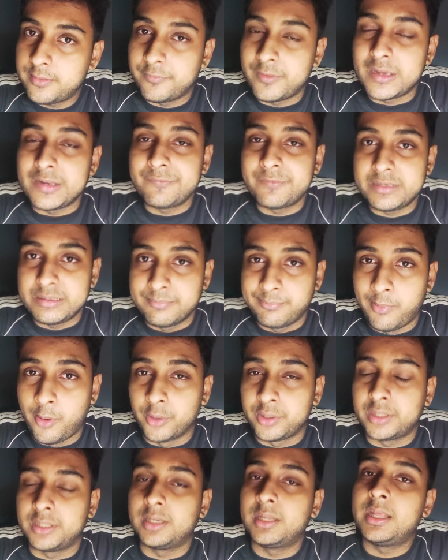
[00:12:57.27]
Very very
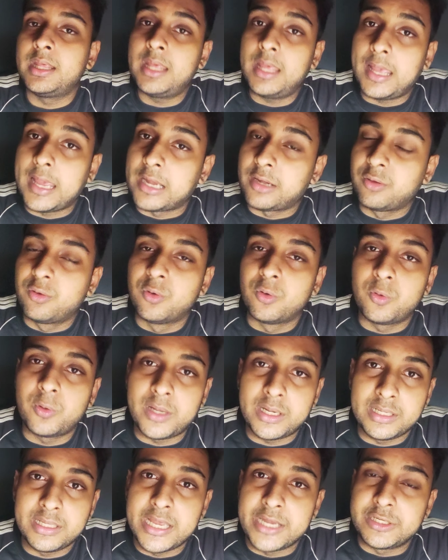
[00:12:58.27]
important. And go
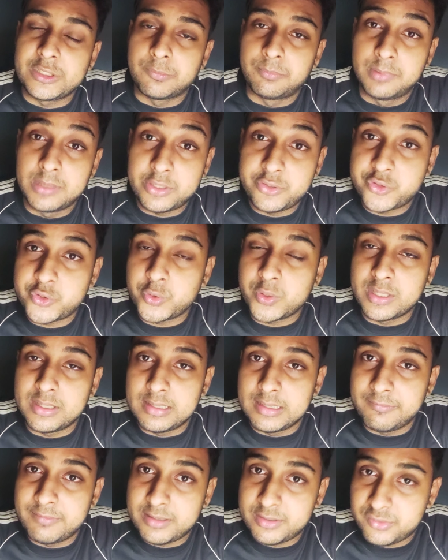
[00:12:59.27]
and get your blood sugar
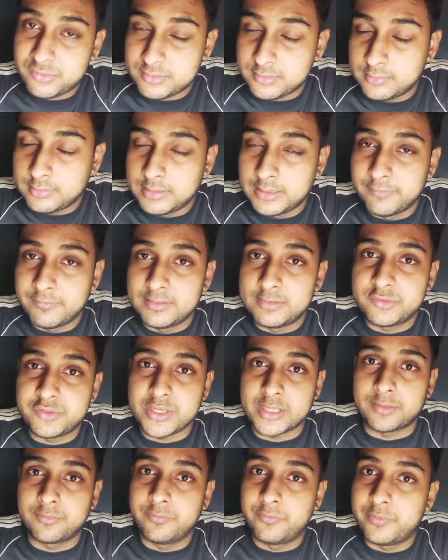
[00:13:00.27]
level checked.